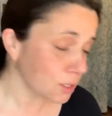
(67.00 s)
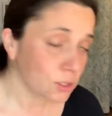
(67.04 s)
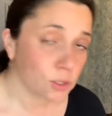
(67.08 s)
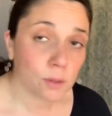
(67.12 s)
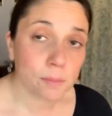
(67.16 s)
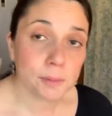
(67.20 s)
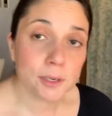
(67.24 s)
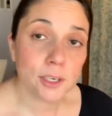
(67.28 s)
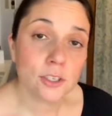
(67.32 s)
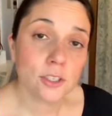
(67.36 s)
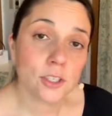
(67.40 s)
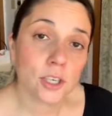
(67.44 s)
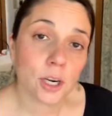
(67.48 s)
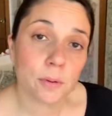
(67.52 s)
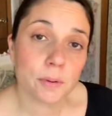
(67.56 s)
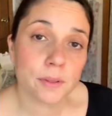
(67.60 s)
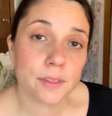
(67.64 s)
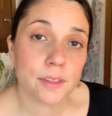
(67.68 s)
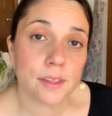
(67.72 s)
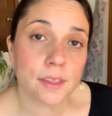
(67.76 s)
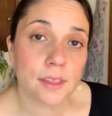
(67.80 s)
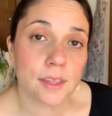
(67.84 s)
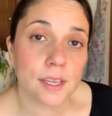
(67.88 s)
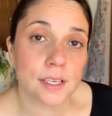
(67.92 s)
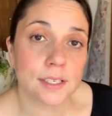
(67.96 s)
So I'm going to start with
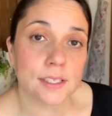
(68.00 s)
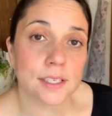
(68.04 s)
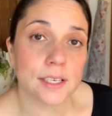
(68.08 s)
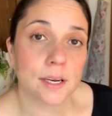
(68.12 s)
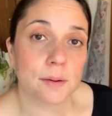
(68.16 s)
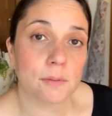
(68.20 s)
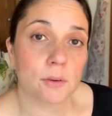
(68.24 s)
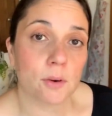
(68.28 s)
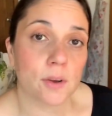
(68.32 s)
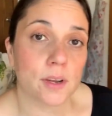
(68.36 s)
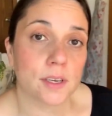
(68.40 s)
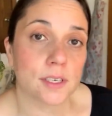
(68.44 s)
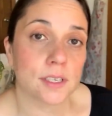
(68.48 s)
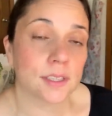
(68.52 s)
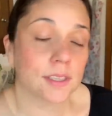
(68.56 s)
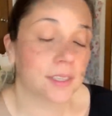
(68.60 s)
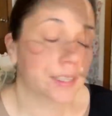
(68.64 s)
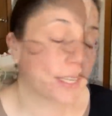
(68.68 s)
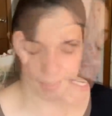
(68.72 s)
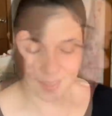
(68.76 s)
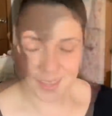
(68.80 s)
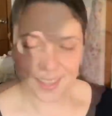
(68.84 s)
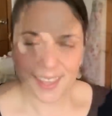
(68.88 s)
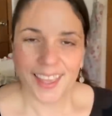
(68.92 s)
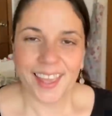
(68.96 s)
the things that I'm going to
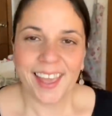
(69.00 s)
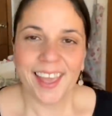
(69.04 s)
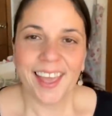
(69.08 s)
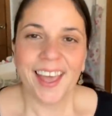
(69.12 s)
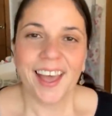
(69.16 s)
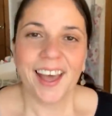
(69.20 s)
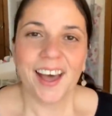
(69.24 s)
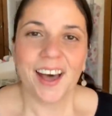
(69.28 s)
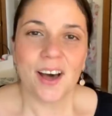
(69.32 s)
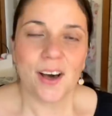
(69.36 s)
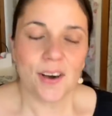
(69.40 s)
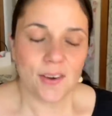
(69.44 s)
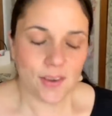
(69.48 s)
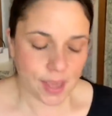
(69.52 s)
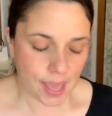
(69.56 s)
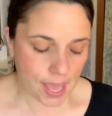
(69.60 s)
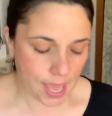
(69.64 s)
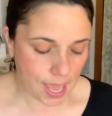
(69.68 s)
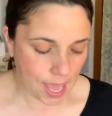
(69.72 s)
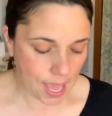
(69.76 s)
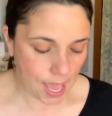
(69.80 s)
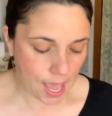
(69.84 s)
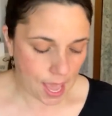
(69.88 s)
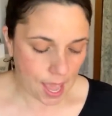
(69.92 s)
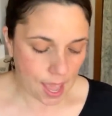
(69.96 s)
list.
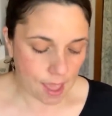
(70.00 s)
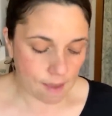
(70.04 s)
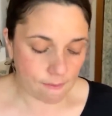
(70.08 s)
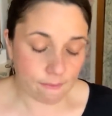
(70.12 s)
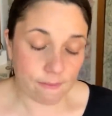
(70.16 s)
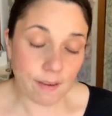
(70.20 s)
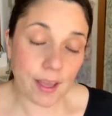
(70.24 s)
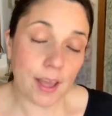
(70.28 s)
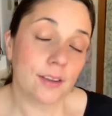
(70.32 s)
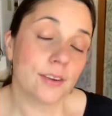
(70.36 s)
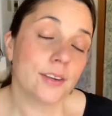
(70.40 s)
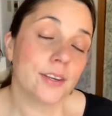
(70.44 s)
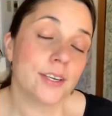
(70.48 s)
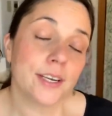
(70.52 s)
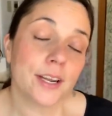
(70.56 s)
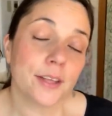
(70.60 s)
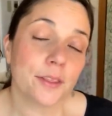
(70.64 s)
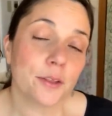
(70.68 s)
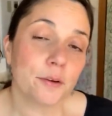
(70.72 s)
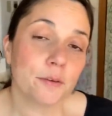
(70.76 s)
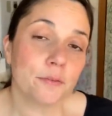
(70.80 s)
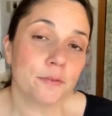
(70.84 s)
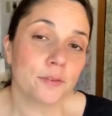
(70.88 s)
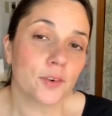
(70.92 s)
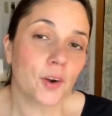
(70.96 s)
Okay, I found
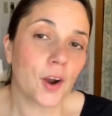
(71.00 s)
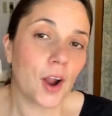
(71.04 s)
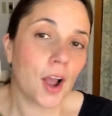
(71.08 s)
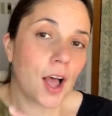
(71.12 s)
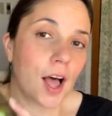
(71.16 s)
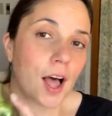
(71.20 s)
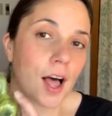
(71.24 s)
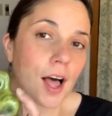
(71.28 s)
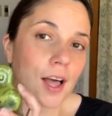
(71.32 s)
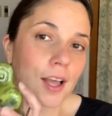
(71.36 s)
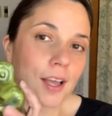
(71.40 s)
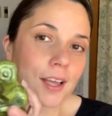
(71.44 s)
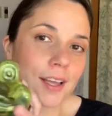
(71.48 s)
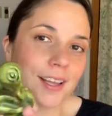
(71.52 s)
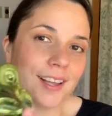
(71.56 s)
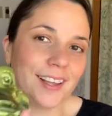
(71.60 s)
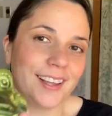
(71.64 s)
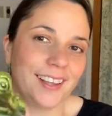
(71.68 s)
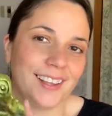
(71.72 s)
another frog.